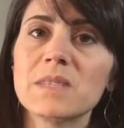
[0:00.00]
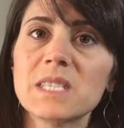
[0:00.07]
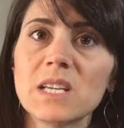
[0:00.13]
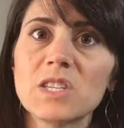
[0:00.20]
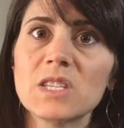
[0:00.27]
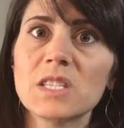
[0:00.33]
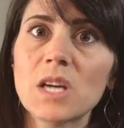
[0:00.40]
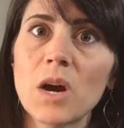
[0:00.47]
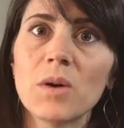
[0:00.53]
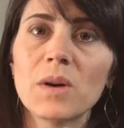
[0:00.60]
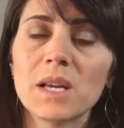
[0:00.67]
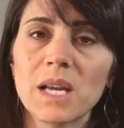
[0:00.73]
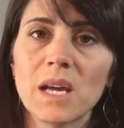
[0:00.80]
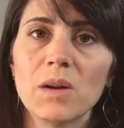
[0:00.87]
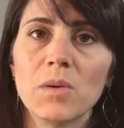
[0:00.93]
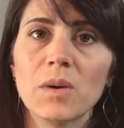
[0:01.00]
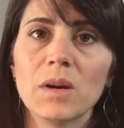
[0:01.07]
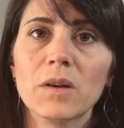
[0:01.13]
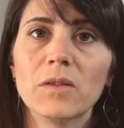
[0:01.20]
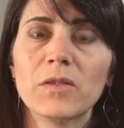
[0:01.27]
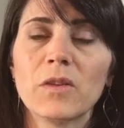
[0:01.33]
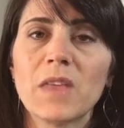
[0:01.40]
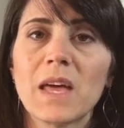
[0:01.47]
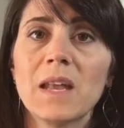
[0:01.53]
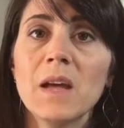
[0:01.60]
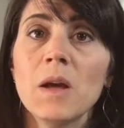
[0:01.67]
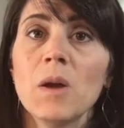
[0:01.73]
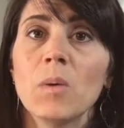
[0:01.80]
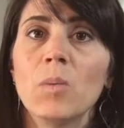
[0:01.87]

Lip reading: such as coconut oil, so that